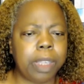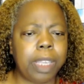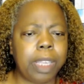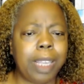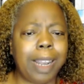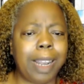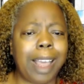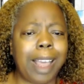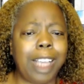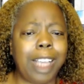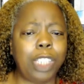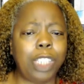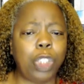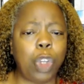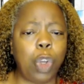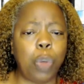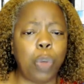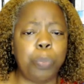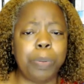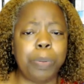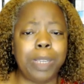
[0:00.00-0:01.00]

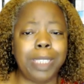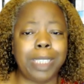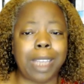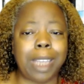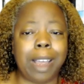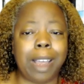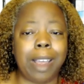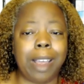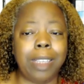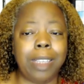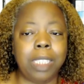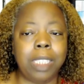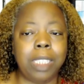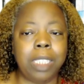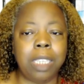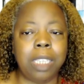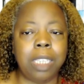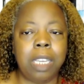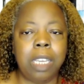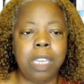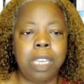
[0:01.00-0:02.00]
Elijah opened his
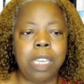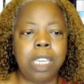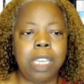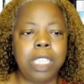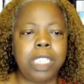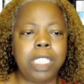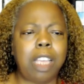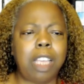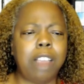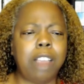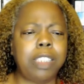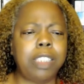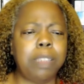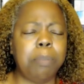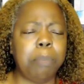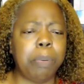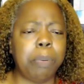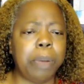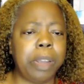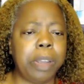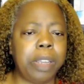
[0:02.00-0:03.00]
eyes and saw
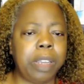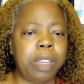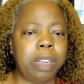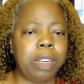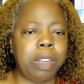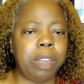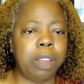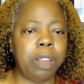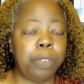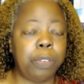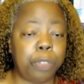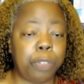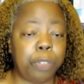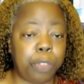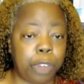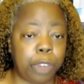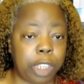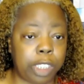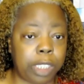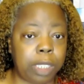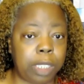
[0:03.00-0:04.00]
some bread,
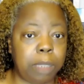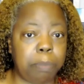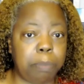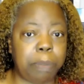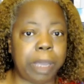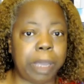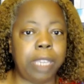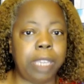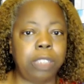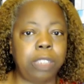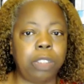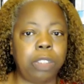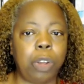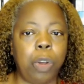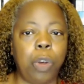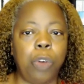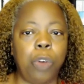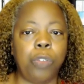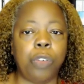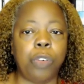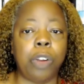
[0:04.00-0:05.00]
freshly baked
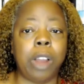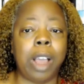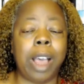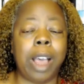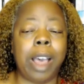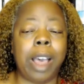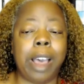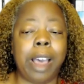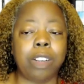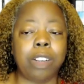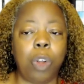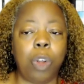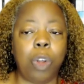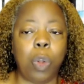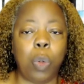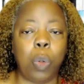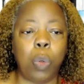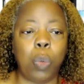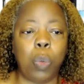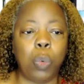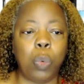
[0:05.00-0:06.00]
over hot
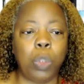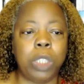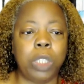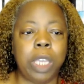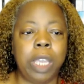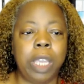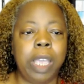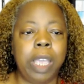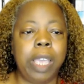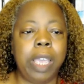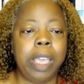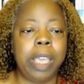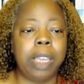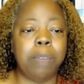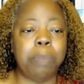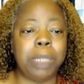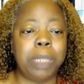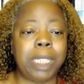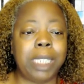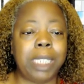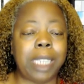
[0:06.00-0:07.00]
coals,
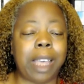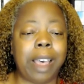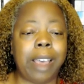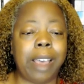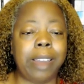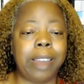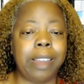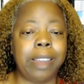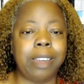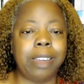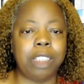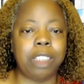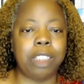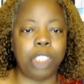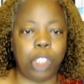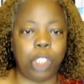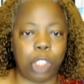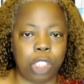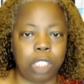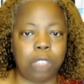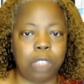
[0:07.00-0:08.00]
and beside it a
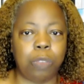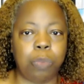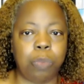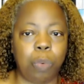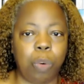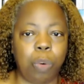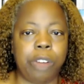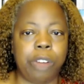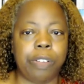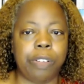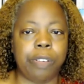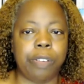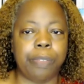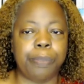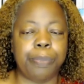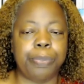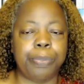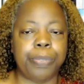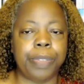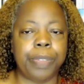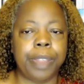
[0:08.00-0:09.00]
jug of water.
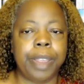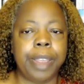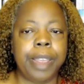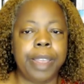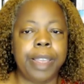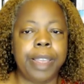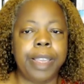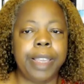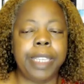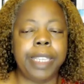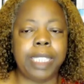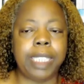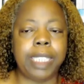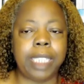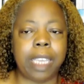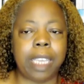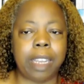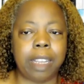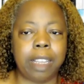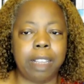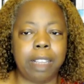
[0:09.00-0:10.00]
He
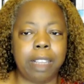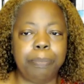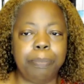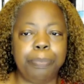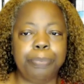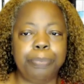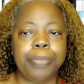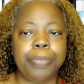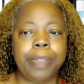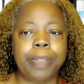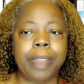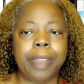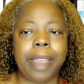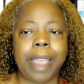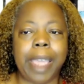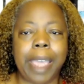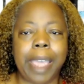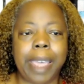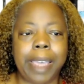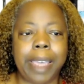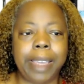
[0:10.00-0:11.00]
sat up,
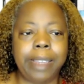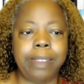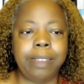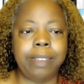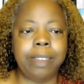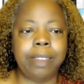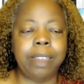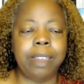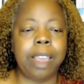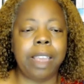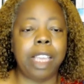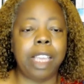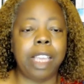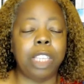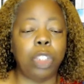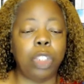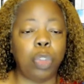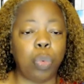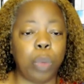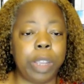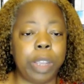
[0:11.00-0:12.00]
ate,
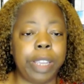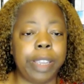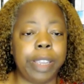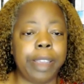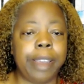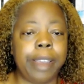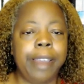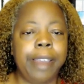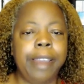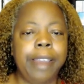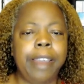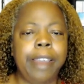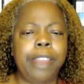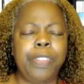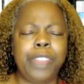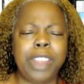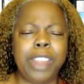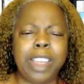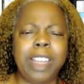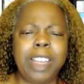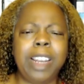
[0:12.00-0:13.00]
and drank,
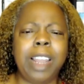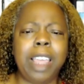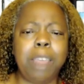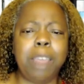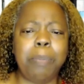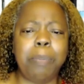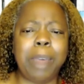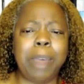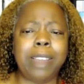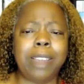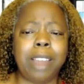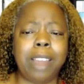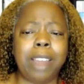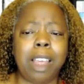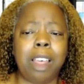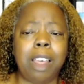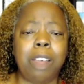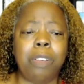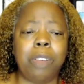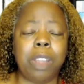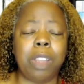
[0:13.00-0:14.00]
and then lay back
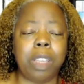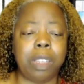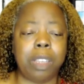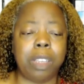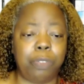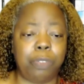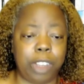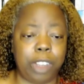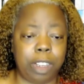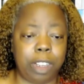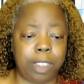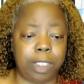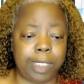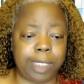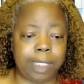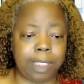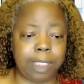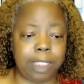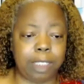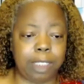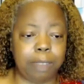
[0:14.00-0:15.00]
down and fell
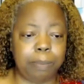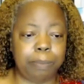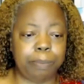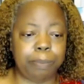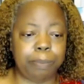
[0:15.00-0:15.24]
asleep.